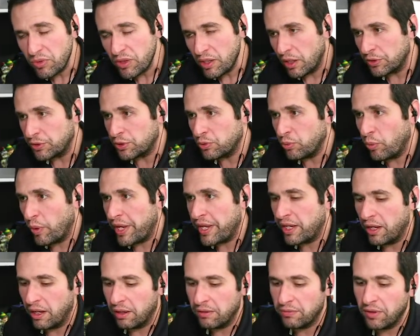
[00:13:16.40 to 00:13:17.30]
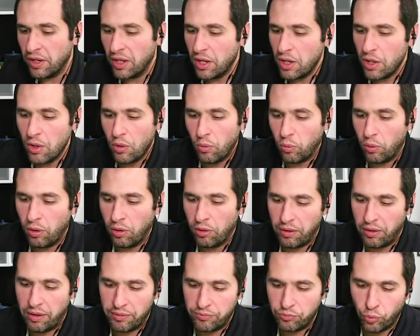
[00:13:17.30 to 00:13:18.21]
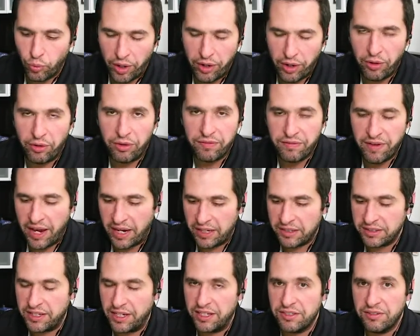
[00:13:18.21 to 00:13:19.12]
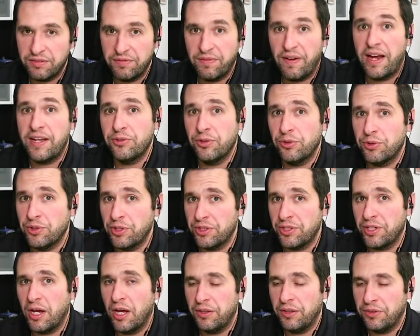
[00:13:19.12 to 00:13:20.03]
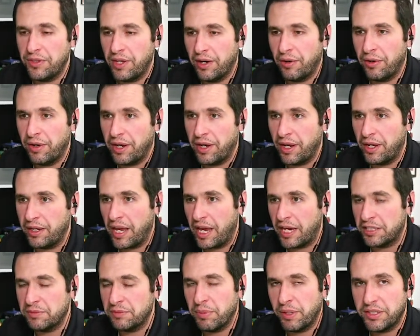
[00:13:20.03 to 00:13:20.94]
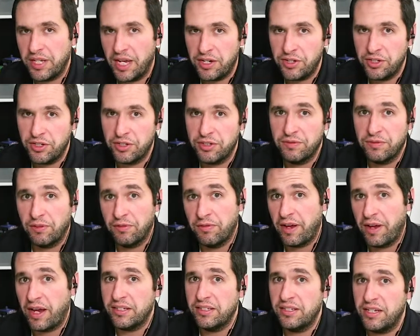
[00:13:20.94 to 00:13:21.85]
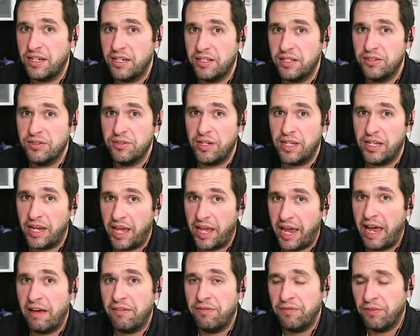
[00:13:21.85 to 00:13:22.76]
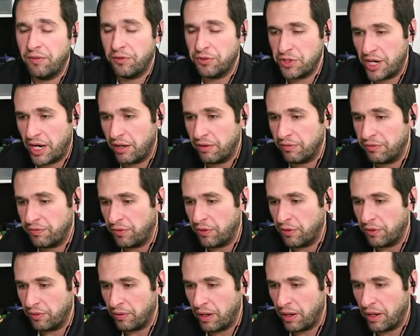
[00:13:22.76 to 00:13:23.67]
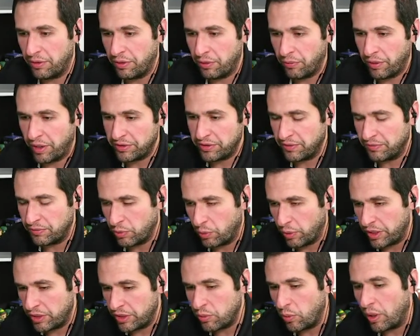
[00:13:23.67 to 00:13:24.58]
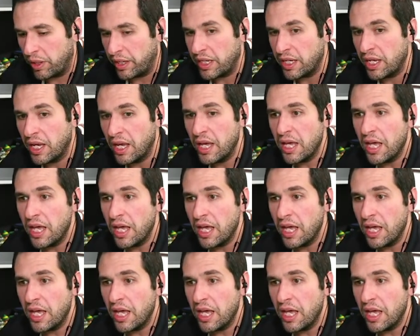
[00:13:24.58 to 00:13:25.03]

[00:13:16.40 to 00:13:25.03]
a swing of well, where are the vaccines? Pfizer just cut their eh, expectations for vaccines in half for Jan for uh, the rest of 2020